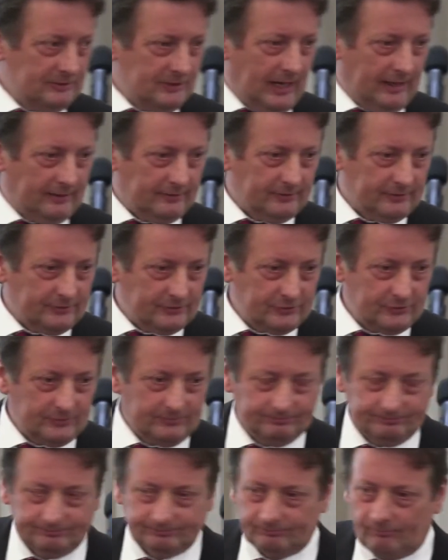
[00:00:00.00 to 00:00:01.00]
tactics.
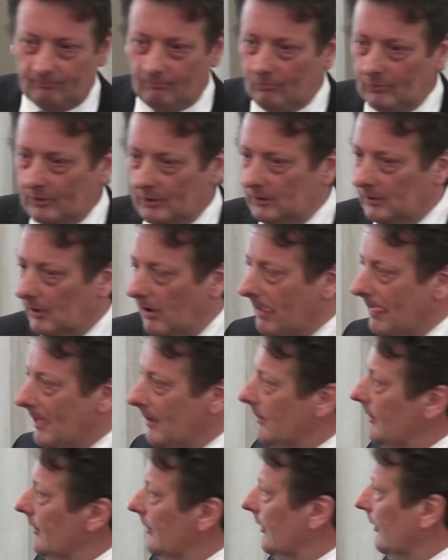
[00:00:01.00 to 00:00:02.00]

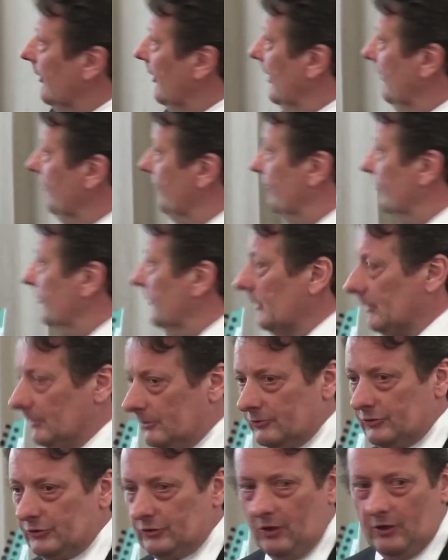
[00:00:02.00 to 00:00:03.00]
All right,
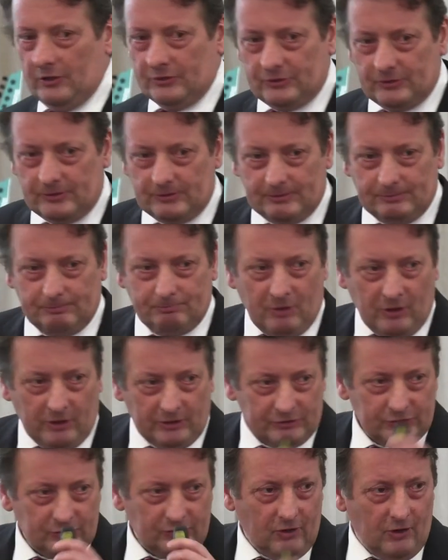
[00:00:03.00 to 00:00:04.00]
slice by
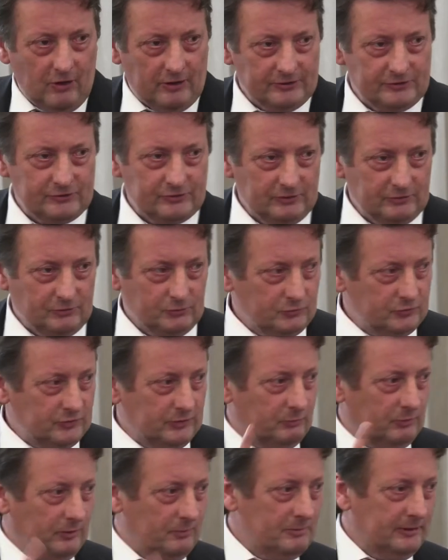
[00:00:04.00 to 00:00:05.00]
slice, and you'll see
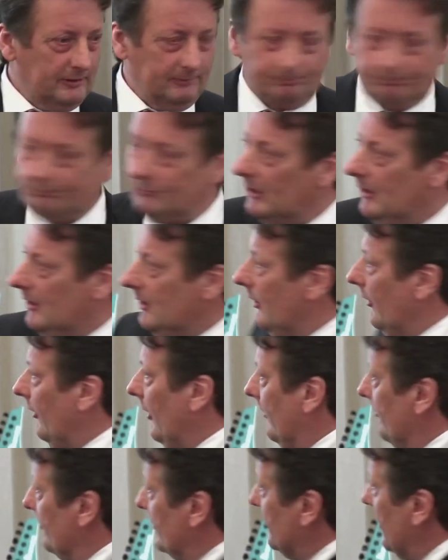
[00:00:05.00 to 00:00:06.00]
what I mean. All
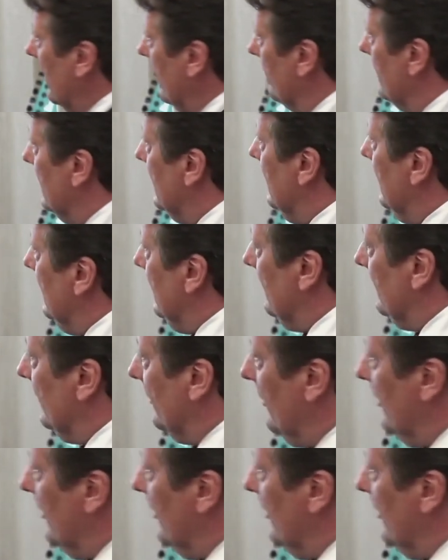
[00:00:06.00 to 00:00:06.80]
right, so you